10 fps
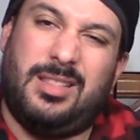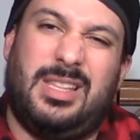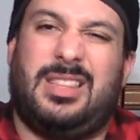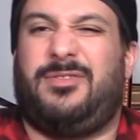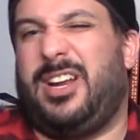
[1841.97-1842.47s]

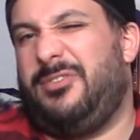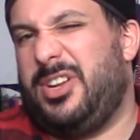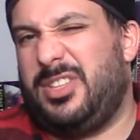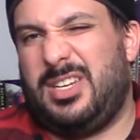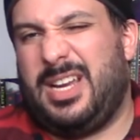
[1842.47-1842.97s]
Not the final
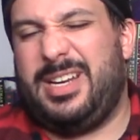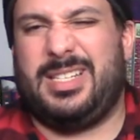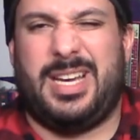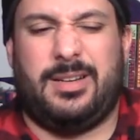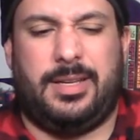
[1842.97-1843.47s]
run of the night. It's
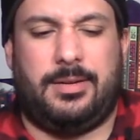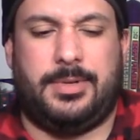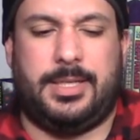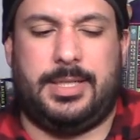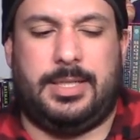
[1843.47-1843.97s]
kind of like
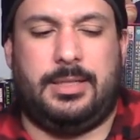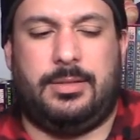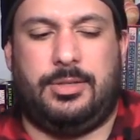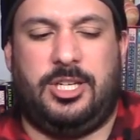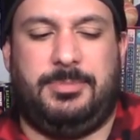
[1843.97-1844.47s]
really
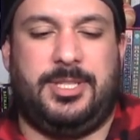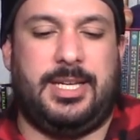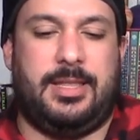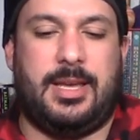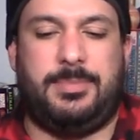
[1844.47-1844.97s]
cheap to
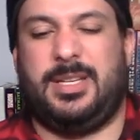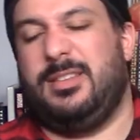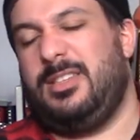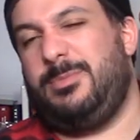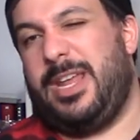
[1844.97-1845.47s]
say that
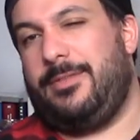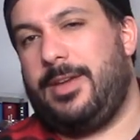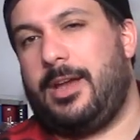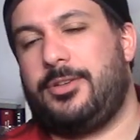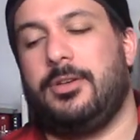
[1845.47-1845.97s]
because it's
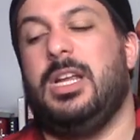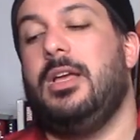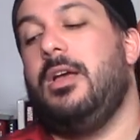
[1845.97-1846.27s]
manufactured.